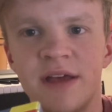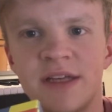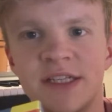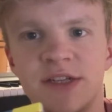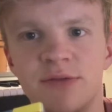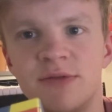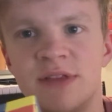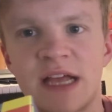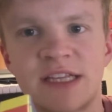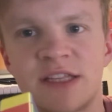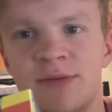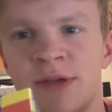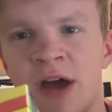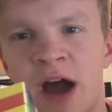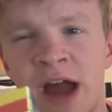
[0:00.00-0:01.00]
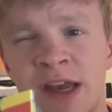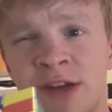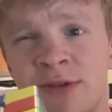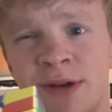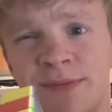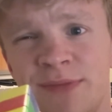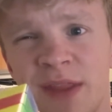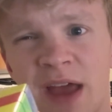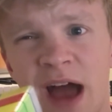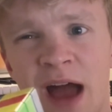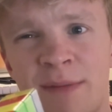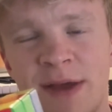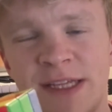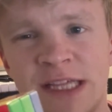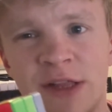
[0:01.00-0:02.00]
So that's the way that I do it. I
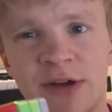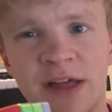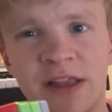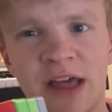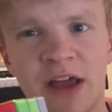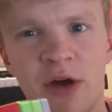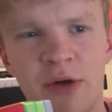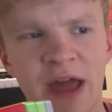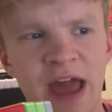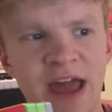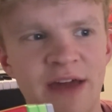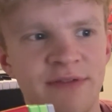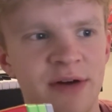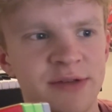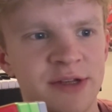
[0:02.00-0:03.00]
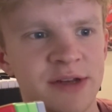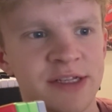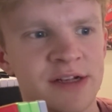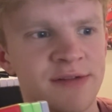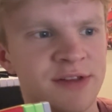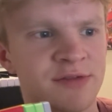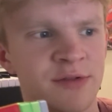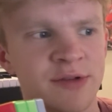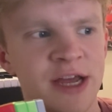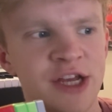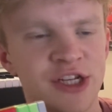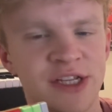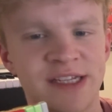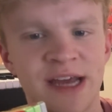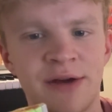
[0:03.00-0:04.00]
basically look at like, okay, if I was going to solve this
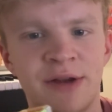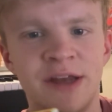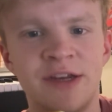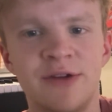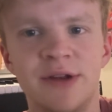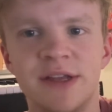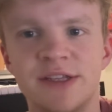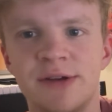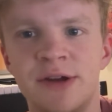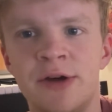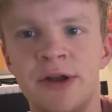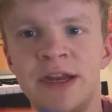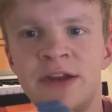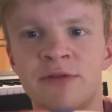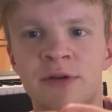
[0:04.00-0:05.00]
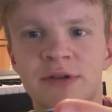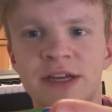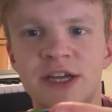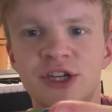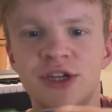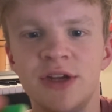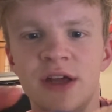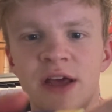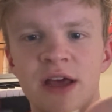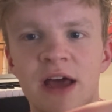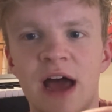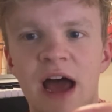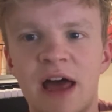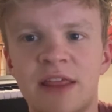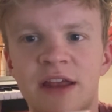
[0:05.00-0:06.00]
rotationless, how would I do it? So I know I need a rotation,
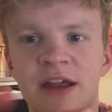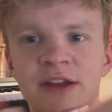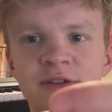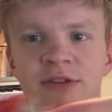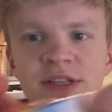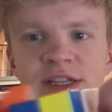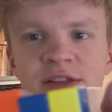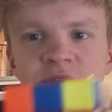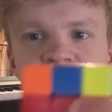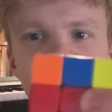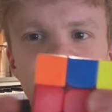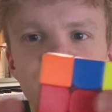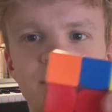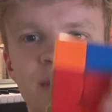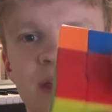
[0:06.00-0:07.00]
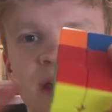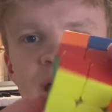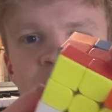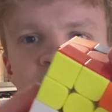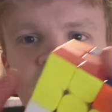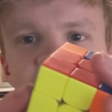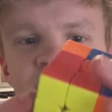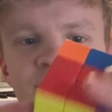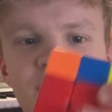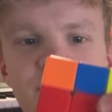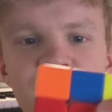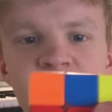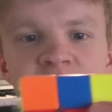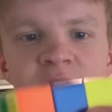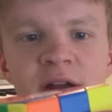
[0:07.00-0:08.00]
and then I do the solution, and then I have my
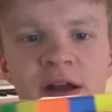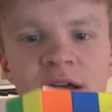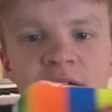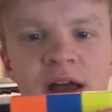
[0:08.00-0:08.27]
pair.